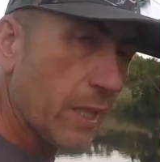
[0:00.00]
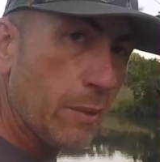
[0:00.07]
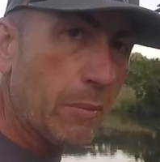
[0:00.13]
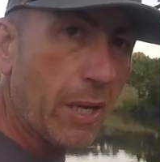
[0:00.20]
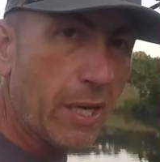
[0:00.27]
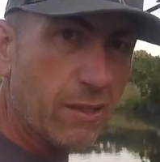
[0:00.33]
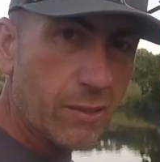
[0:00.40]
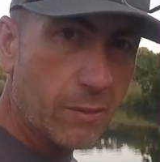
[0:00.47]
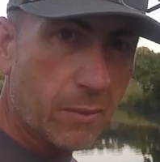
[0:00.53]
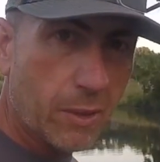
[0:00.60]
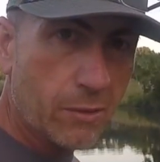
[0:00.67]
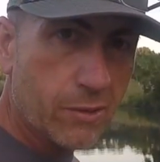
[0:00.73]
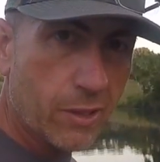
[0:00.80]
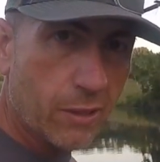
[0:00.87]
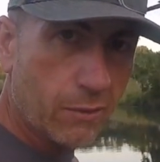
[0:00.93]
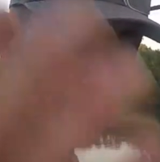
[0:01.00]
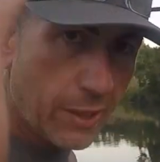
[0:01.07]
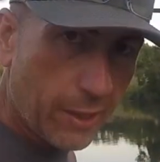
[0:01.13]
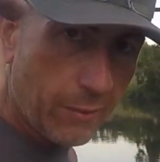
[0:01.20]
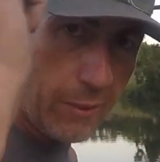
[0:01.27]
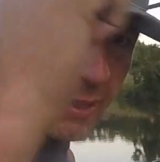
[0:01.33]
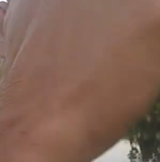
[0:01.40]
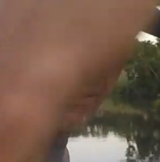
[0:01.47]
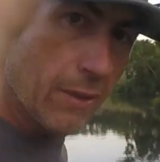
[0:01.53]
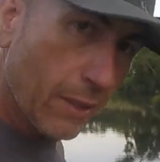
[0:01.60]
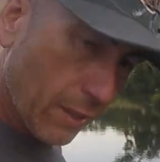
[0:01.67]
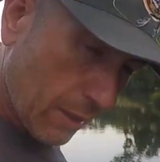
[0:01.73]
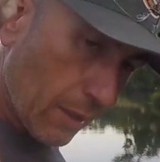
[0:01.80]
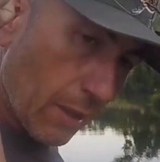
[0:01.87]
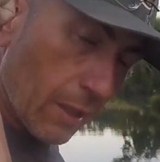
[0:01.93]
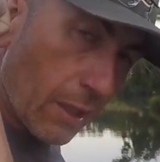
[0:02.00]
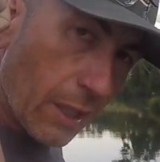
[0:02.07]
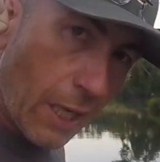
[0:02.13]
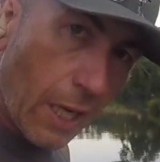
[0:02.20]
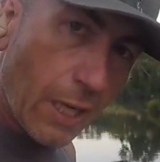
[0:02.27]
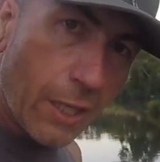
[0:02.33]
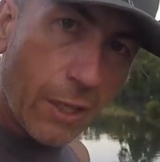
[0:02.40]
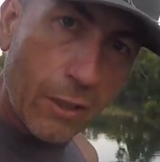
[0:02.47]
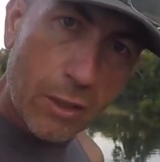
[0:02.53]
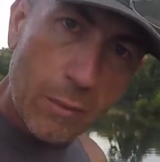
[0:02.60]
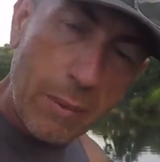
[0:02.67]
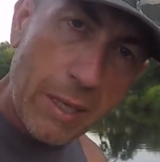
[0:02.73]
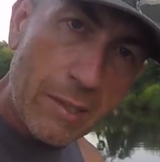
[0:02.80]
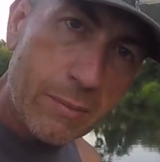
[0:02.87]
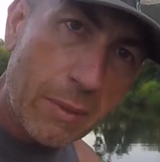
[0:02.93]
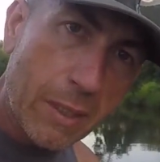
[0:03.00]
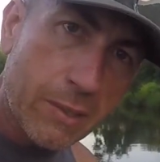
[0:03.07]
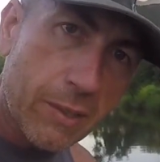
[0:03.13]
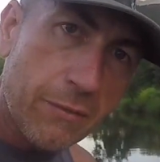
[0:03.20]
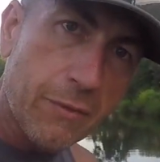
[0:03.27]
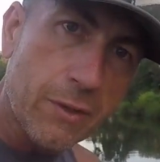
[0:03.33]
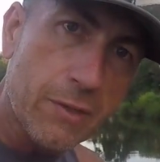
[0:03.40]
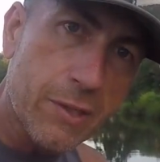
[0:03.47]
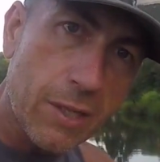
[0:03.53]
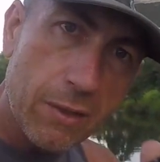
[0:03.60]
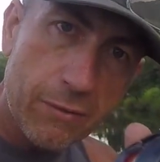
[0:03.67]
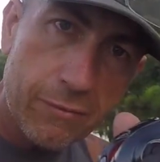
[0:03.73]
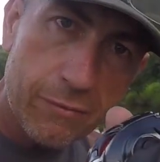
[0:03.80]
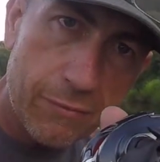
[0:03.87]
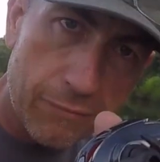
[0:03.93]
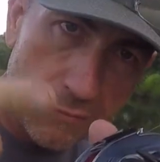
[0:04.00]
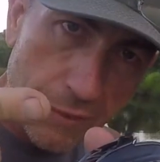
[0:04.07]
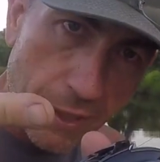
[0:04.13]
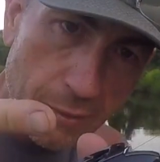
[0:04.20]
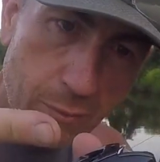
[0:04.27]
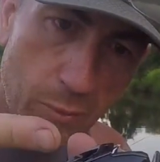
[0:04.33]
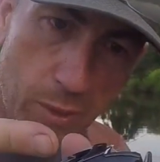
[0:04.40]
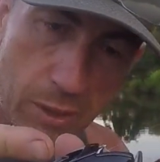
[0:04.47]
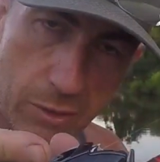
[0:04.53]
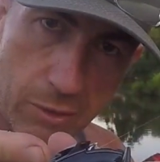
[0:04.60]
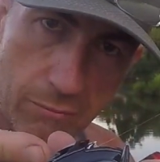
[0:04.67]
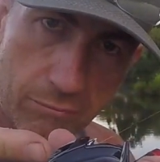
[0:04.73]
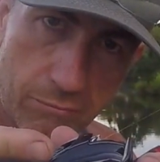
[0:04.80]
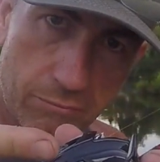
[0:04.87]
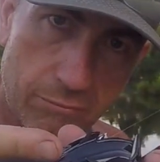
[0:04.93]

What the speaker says: eBay, some of those sellers. Anyway, get out of here. Go bass bonsai for yourself. Thanks for watching.